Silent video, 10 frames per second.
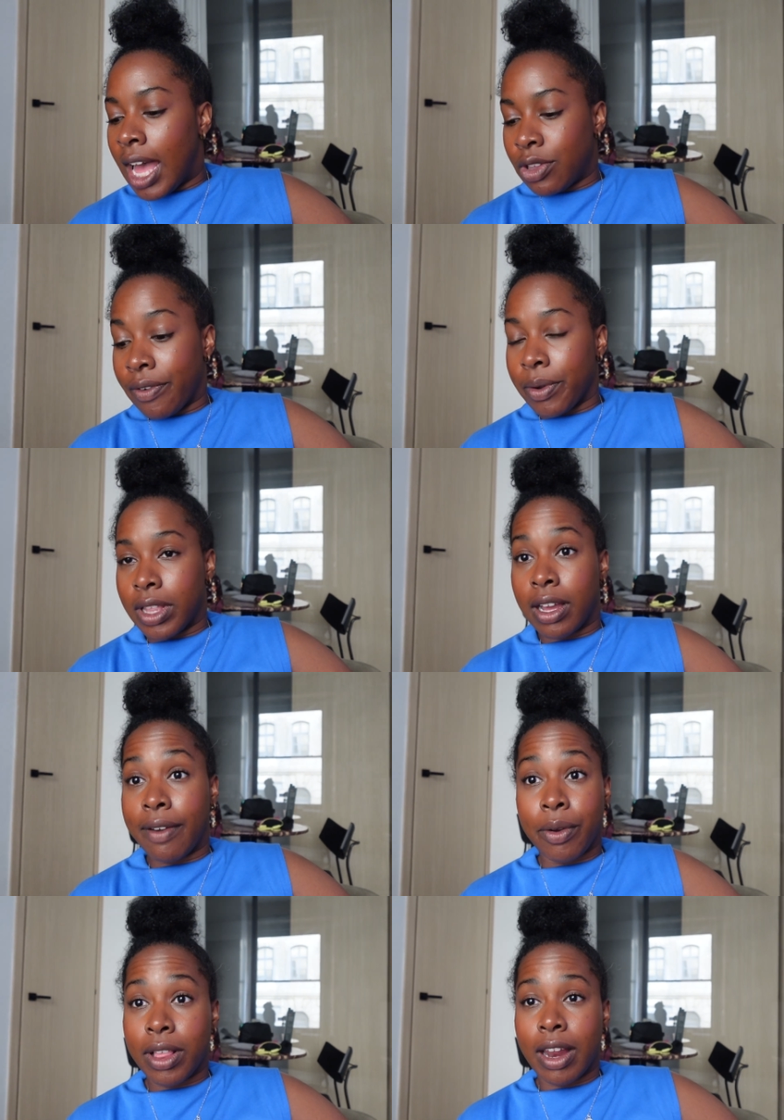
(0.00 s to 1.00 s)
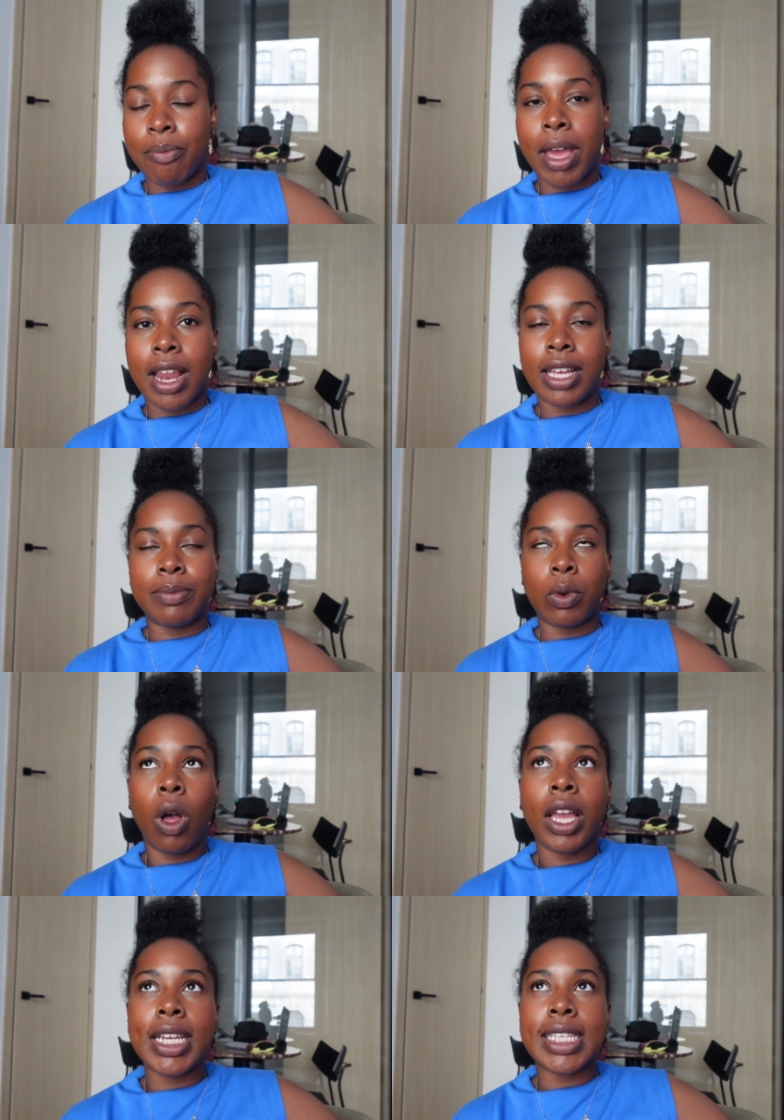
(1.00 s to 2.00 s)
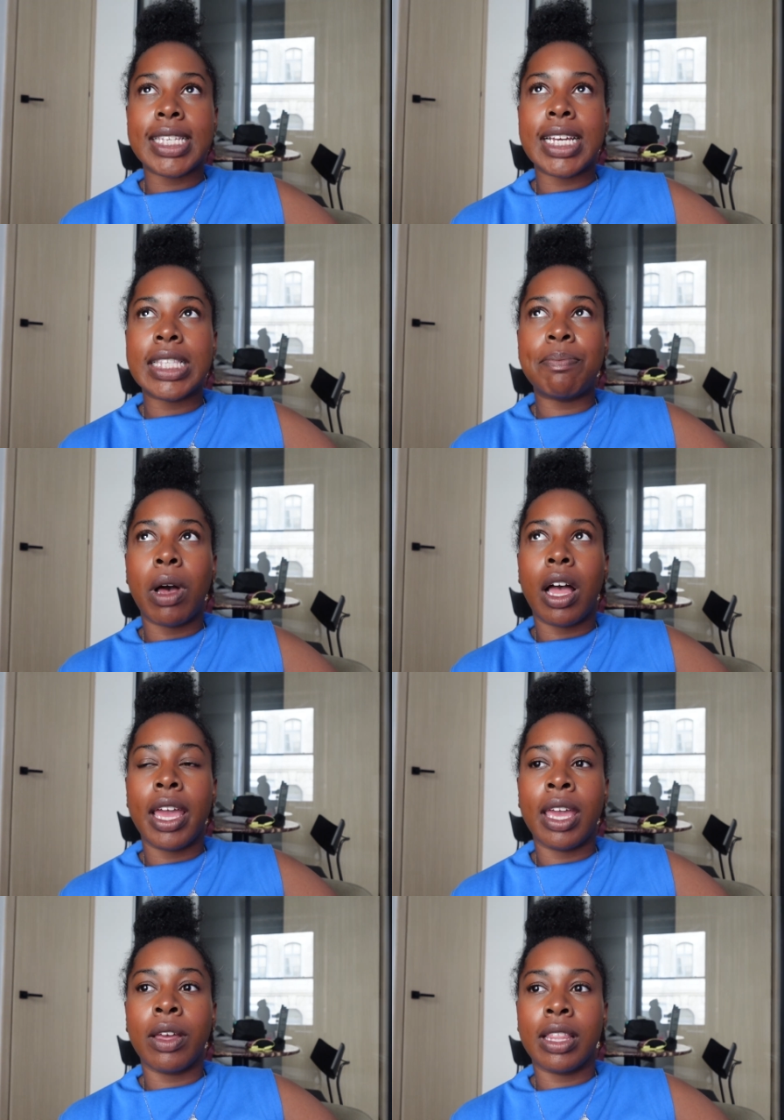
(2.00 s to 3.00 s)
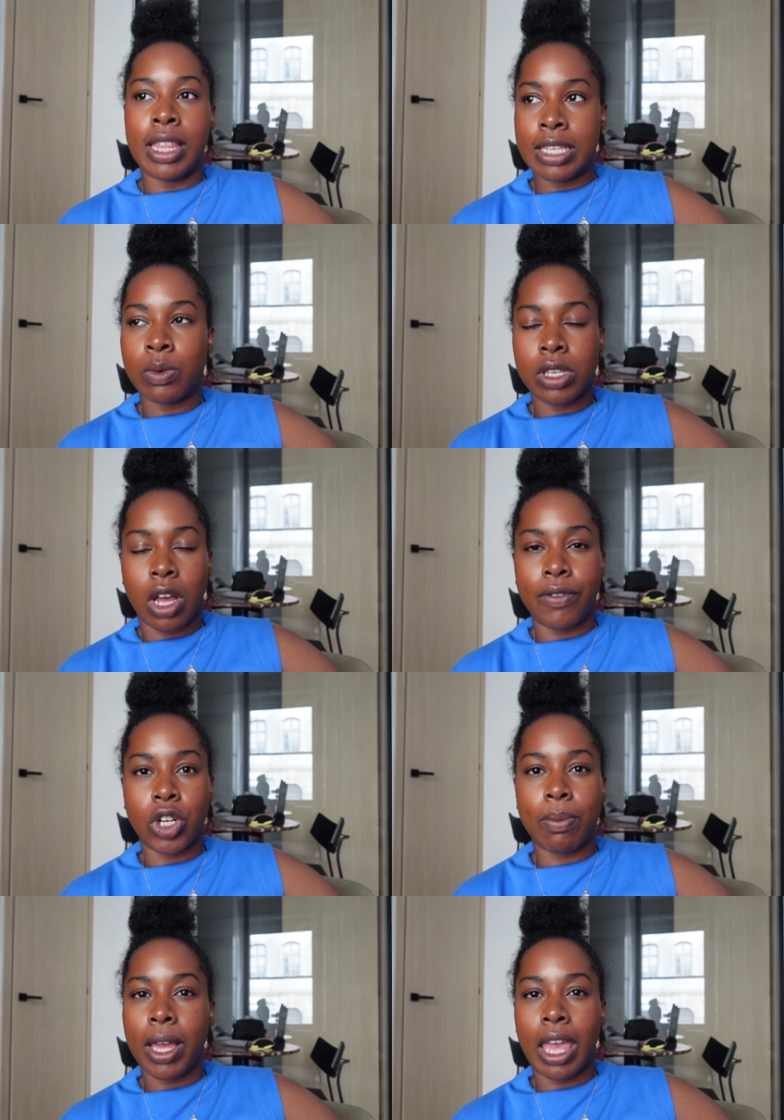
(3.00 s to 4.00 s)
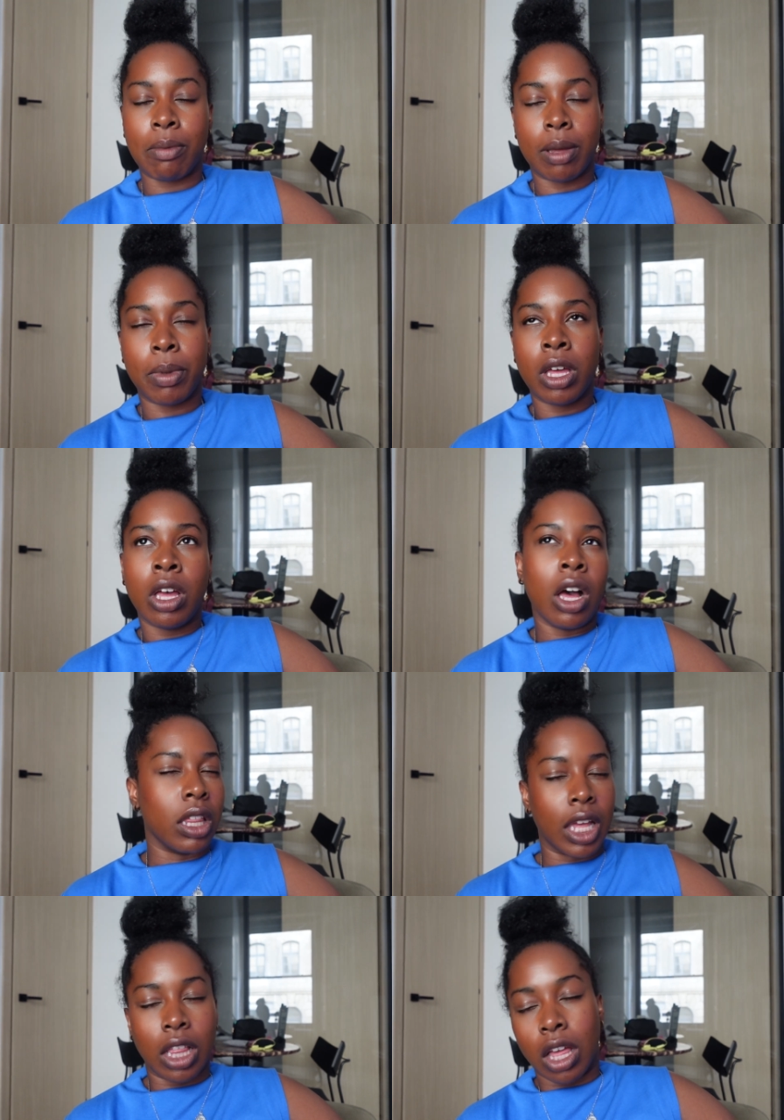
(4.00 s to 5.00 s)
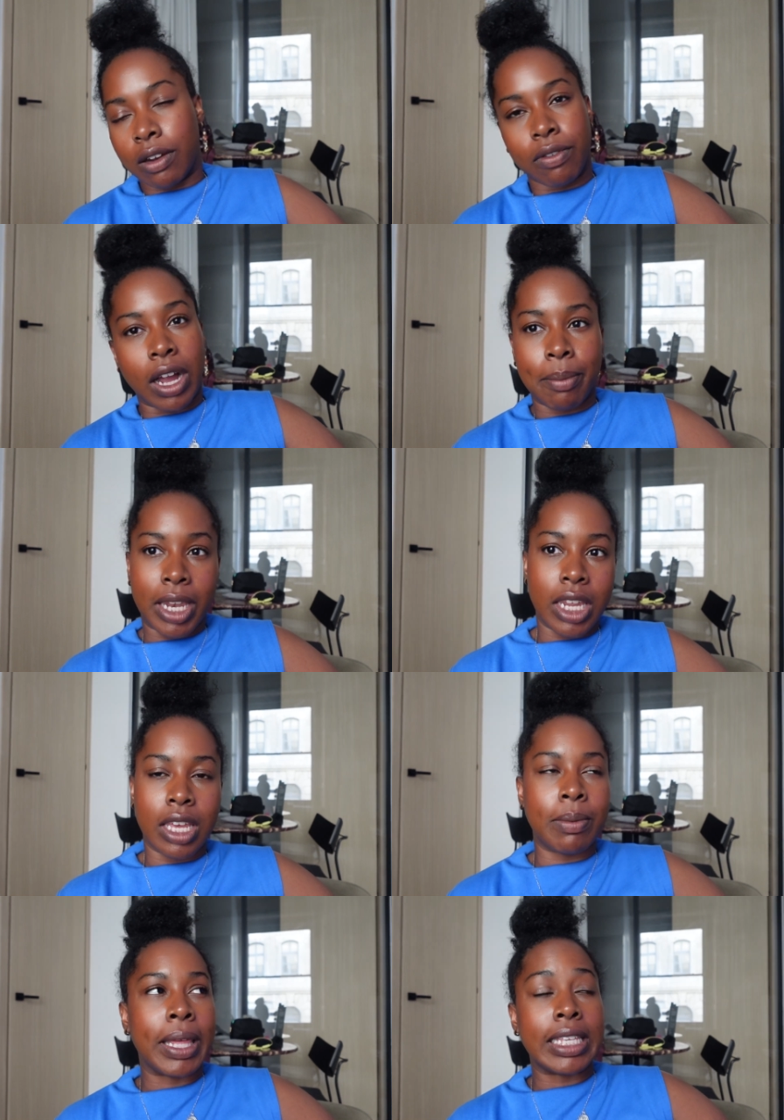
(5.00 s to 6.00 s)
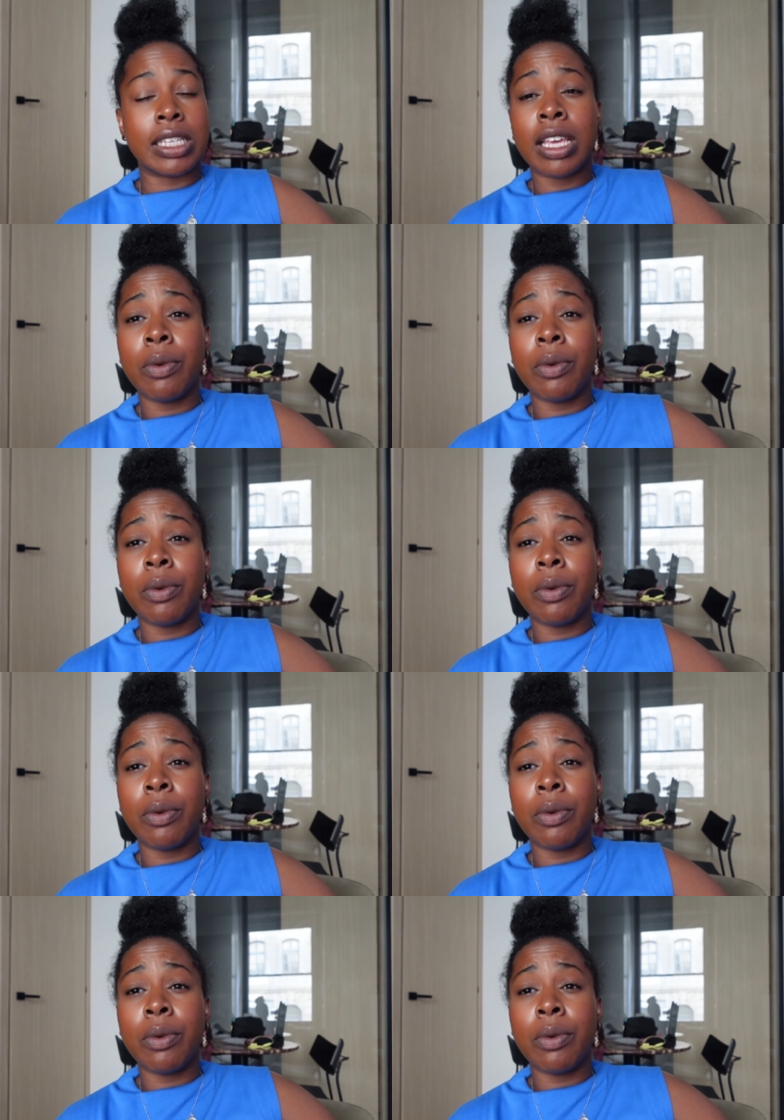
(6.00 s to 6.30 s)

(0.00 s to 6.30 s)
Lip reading: so everywhere that I've been has been walking distance, but this was a coffee shop that came up on like a lot of recommended places.